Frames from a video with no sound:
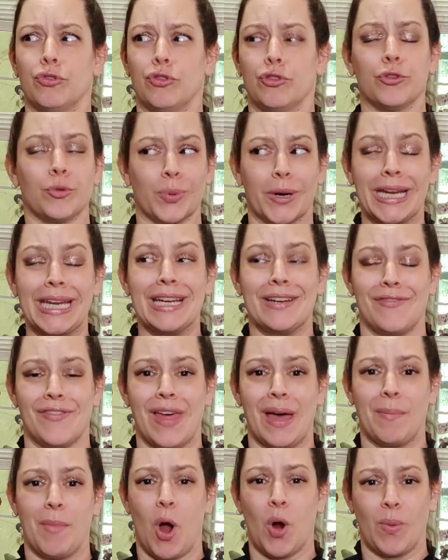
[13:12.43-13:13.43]
3 of
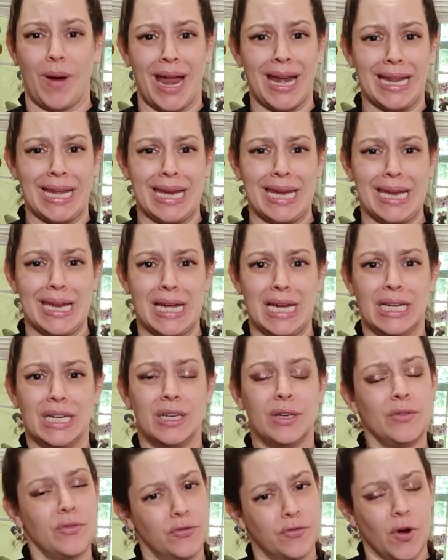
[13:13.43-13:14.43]
them already
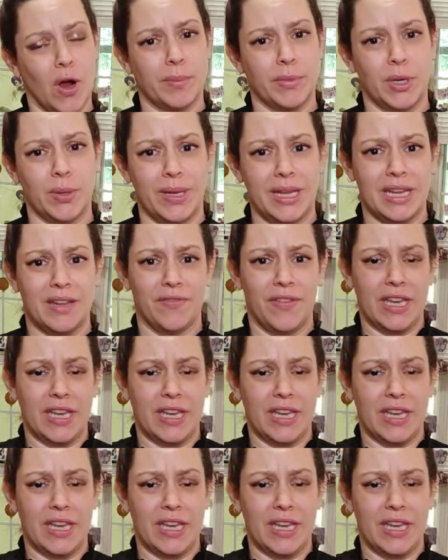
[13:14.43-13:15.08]
from Unique